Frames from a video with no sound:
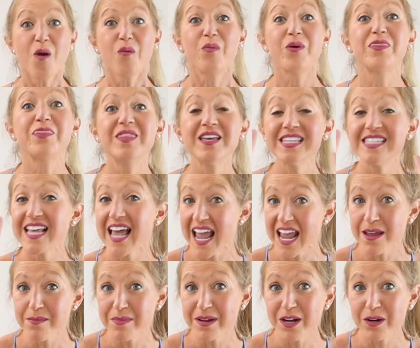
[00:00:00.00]
With this
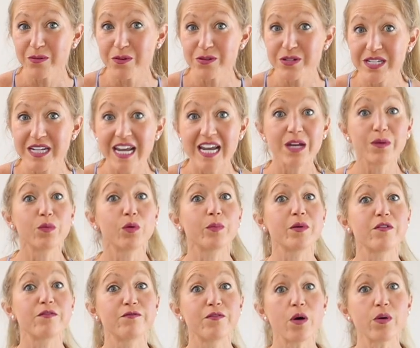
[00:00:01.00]
eight minute routine, we'll
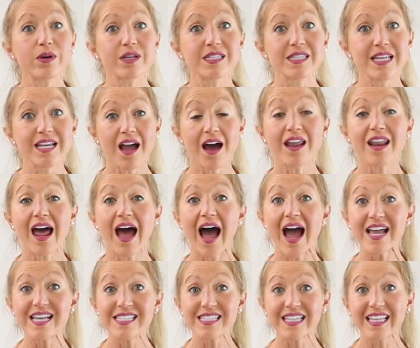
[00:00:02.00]
be focusing on
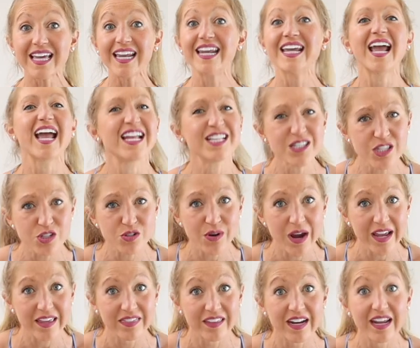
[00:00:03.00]
isolating and
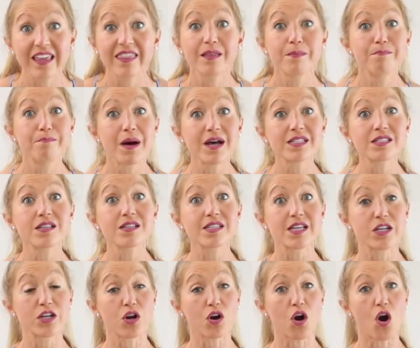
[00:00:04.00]
strengthening the muscles
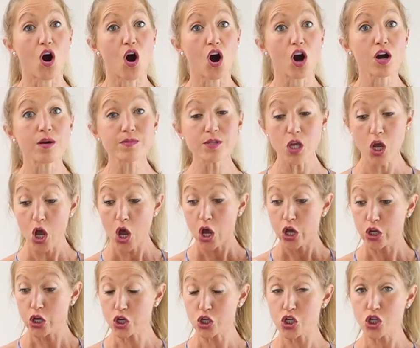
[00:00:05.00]
in your arms,
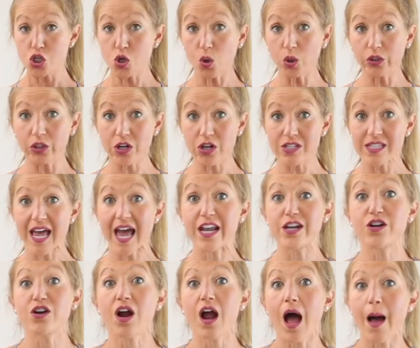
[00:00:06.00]
your shoulders,
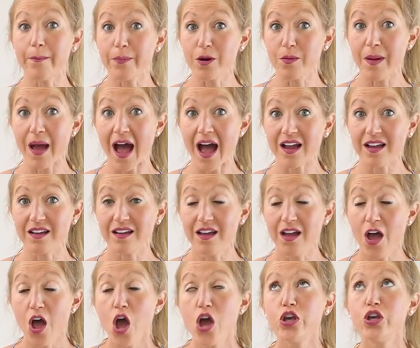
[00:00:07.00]
and your upper back.
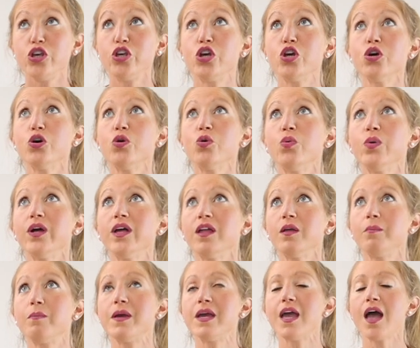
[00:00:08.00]
You
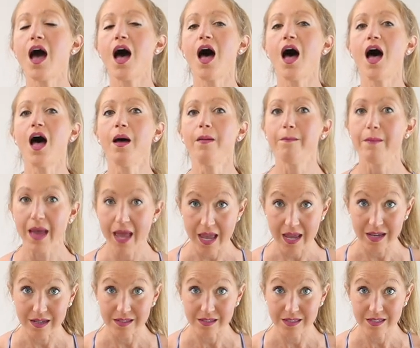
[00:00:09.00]
will be
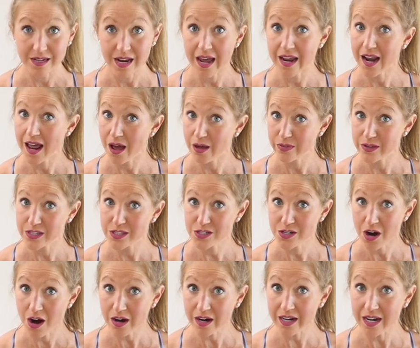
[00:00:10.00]
amazed at how these
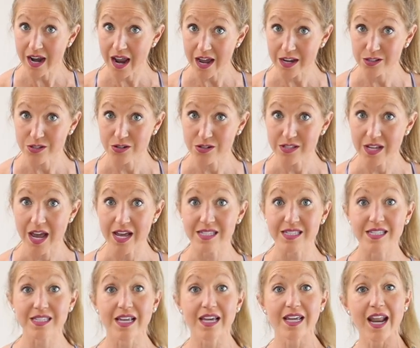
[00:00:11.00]
targeted
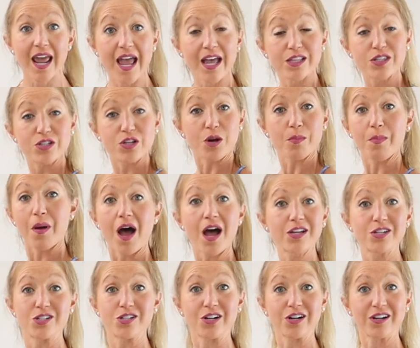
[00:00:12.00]
exercises enhance your
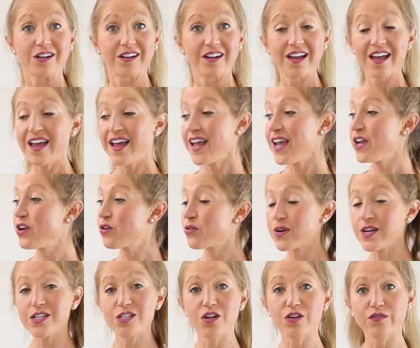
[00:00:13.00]
posture,
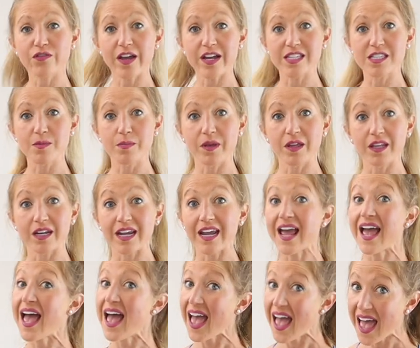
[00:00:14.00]
increase your
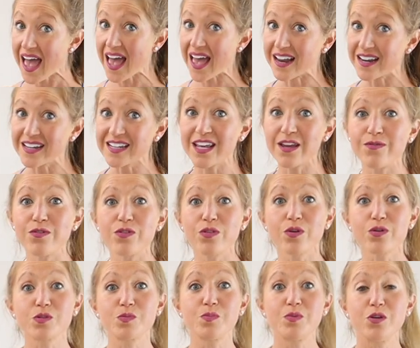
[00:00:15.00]
flexibility, and give you
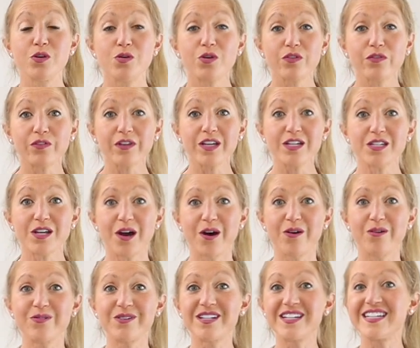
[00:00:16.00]
those beautifully
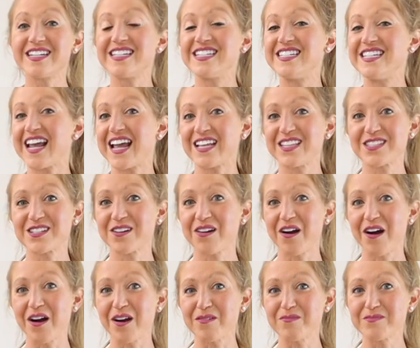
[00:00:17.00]
toned dancer
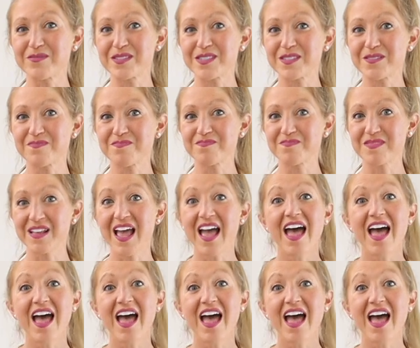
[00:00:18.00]
arms.